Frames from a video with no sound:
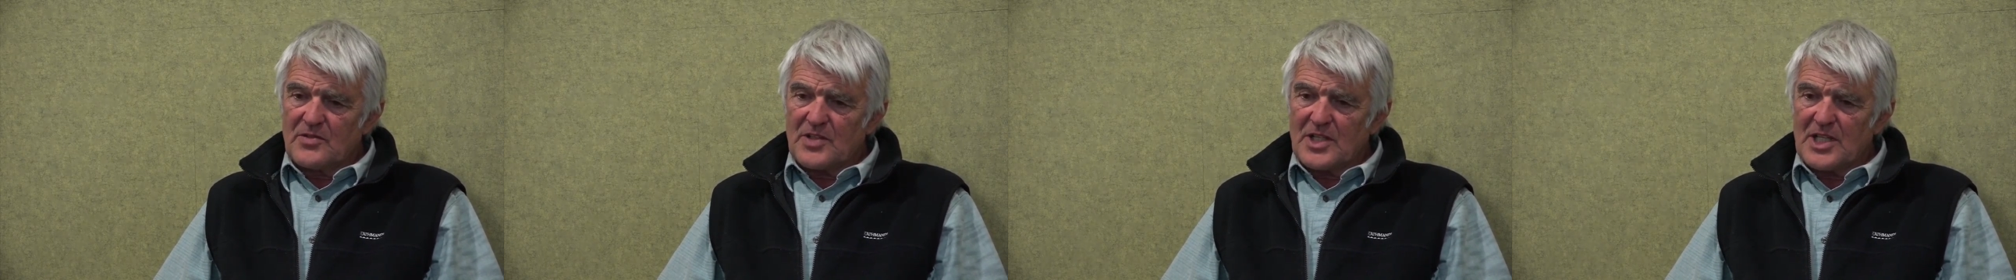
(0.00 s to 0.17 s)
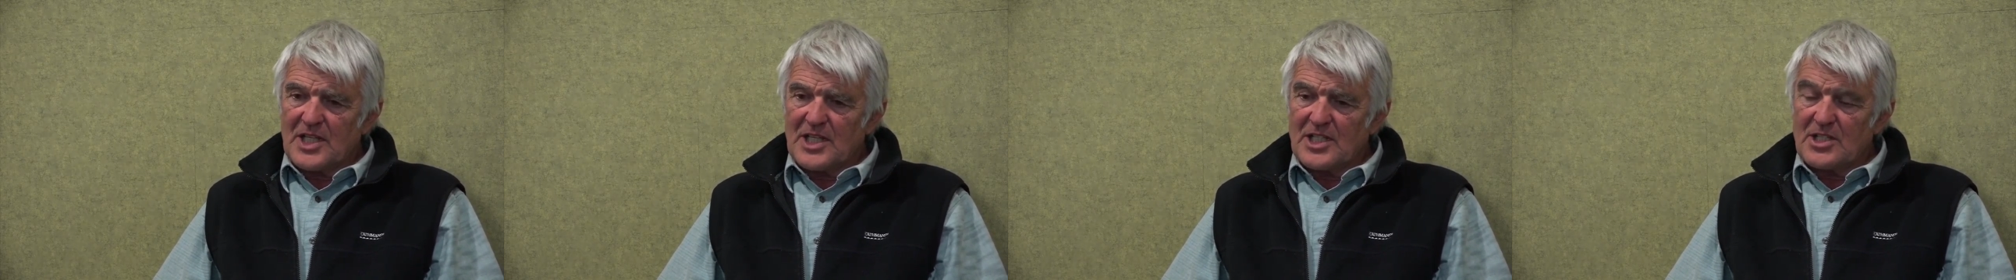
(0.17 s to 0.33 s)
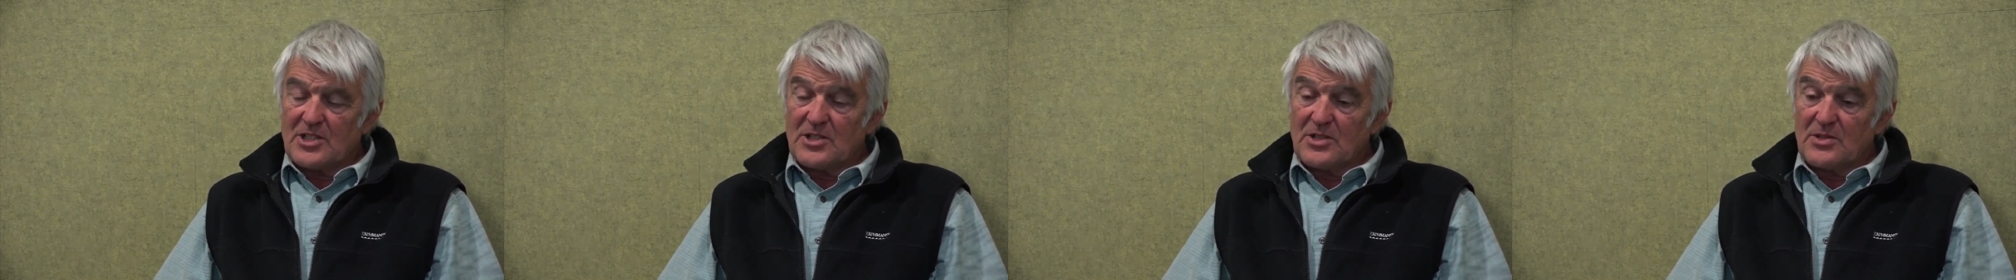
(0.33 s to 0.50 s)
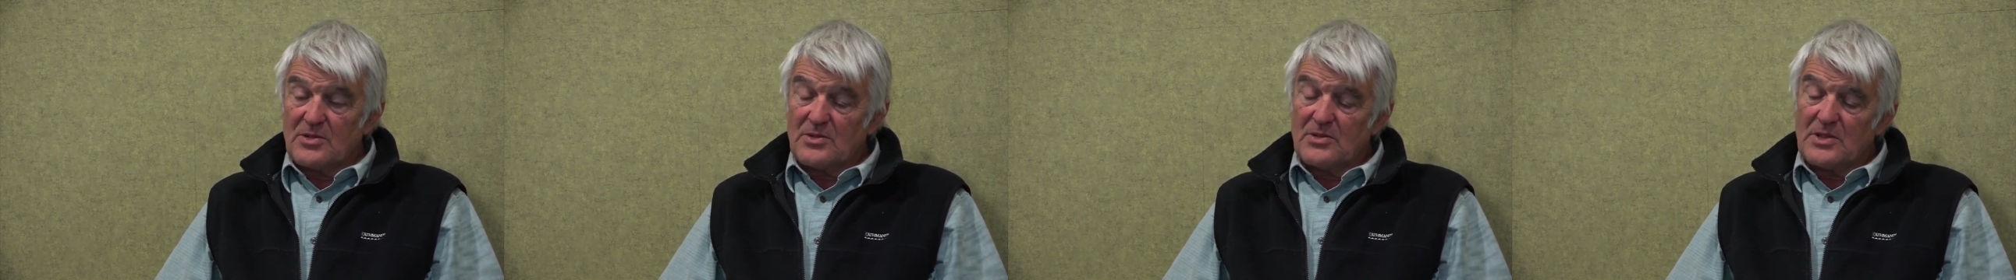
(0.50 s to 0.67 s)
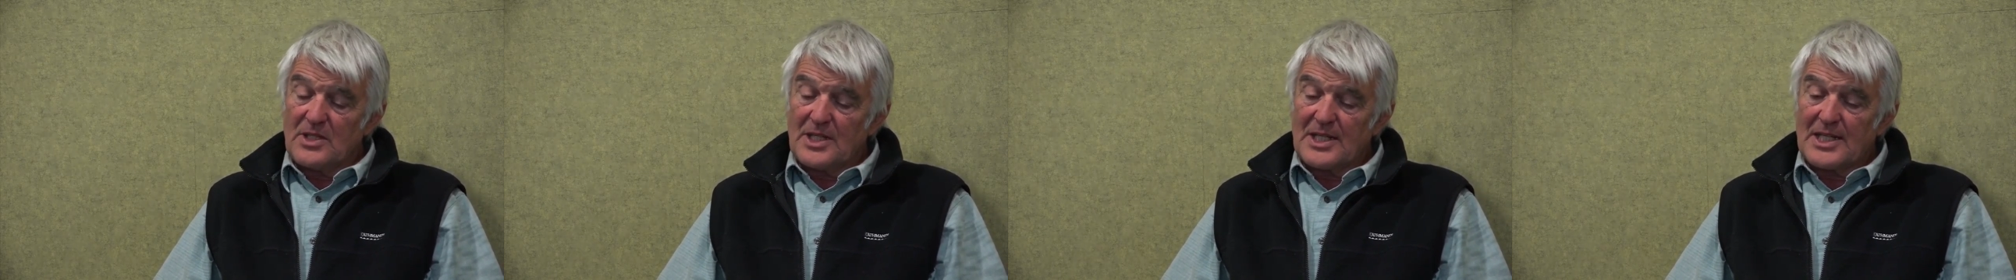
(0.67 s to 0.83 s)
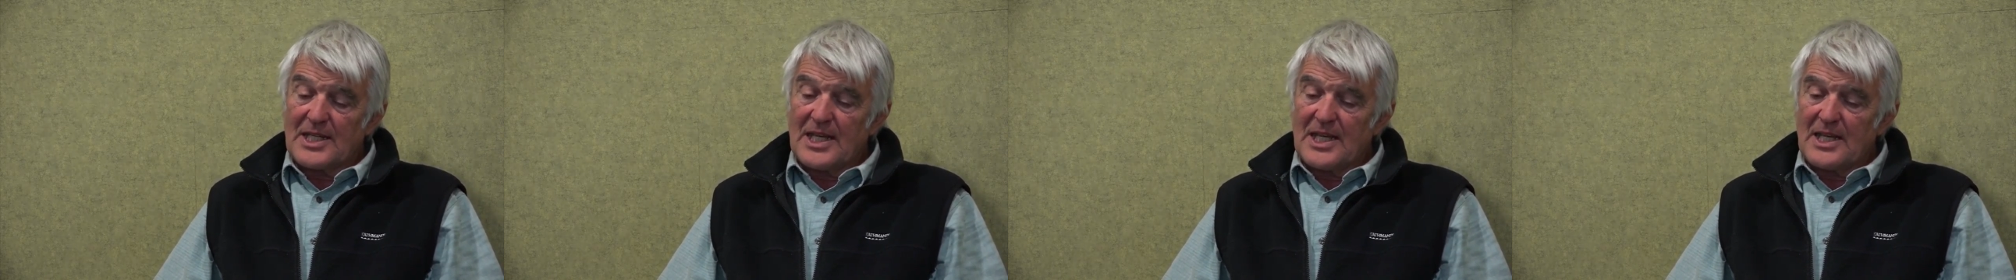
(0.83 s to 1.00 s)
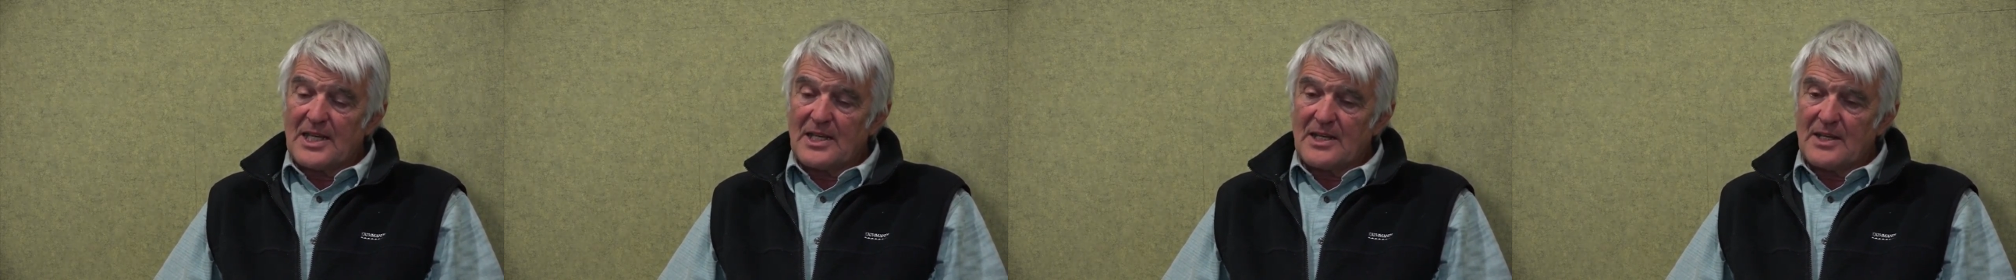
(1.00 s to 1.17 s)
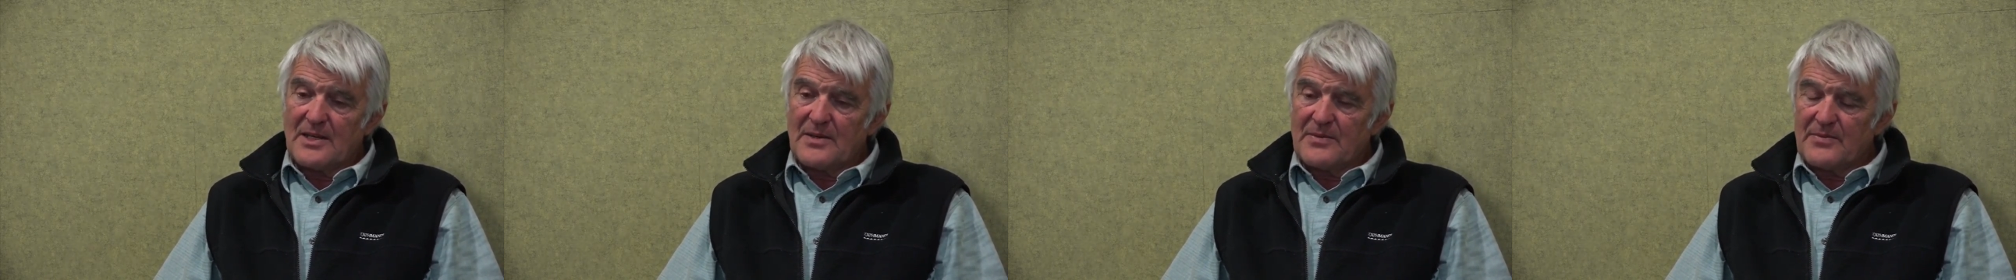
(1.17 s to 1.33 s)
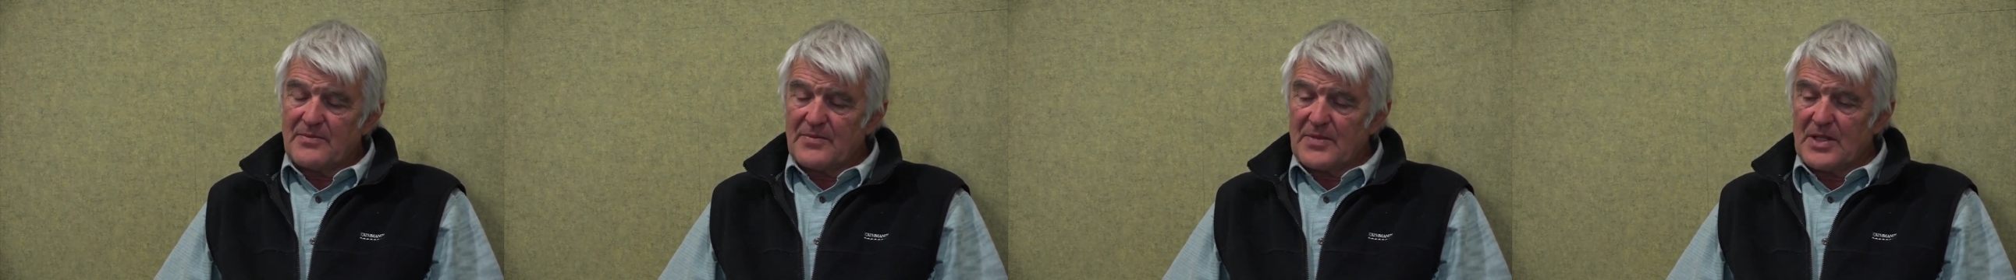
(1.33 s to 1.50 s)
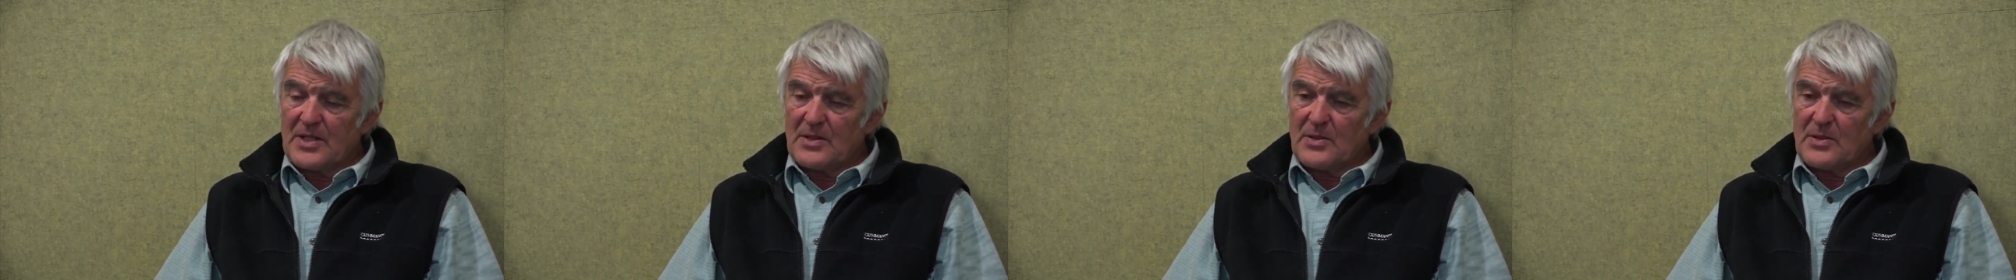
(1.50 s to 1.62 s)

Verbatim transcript: of K2, again,